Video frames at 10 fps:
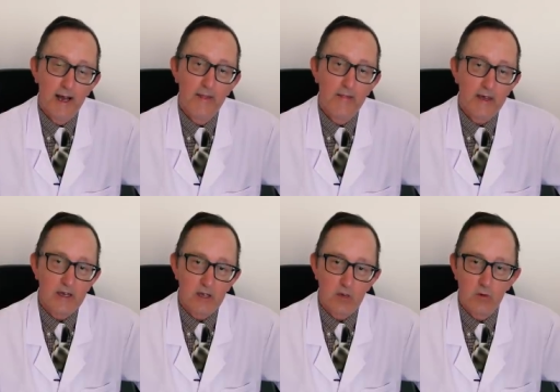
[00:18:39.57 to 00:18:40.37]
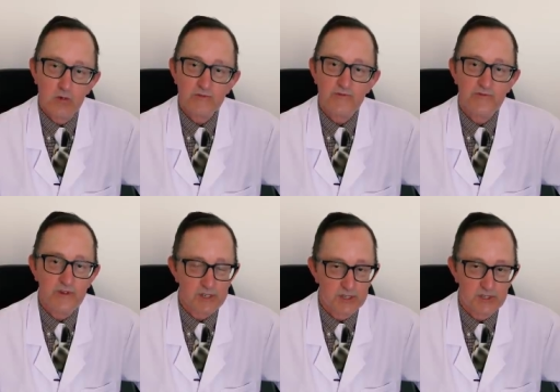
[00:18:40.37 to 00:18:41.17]
and they can cause
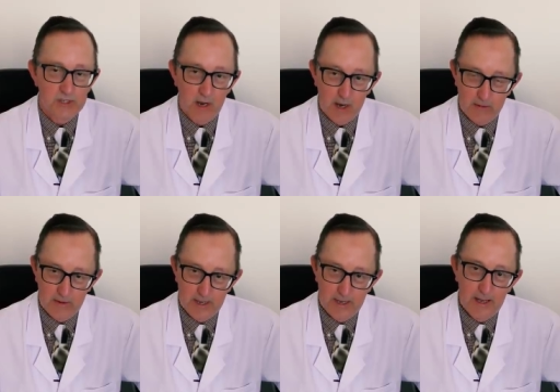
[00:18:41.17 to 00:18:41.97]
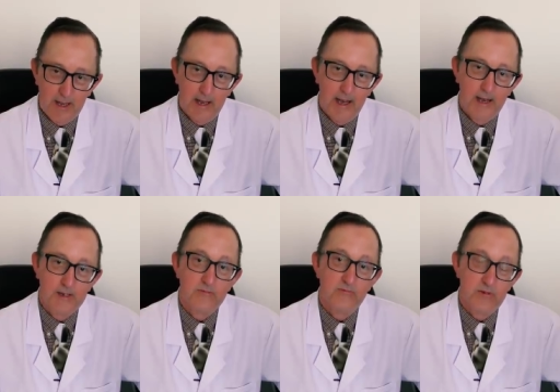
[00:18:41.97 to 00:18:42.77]
vicious diarrhea
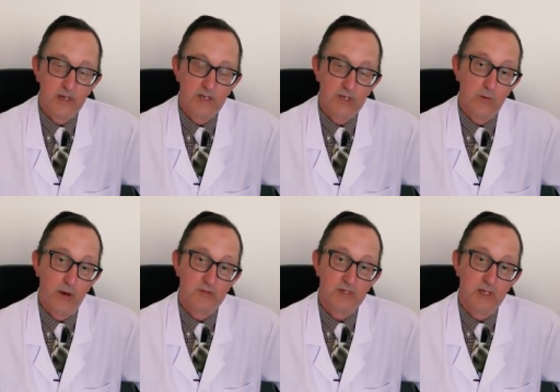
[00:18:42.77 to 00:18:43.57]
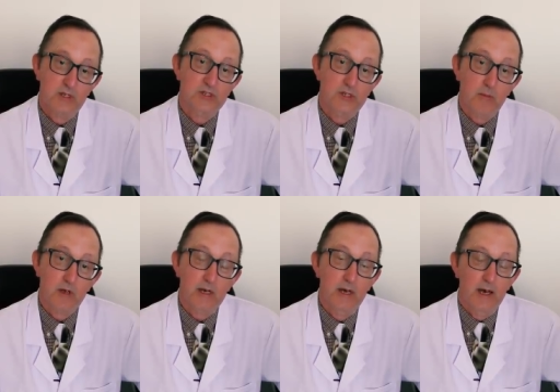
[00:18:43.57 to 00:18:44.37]
and really do upset your stomach,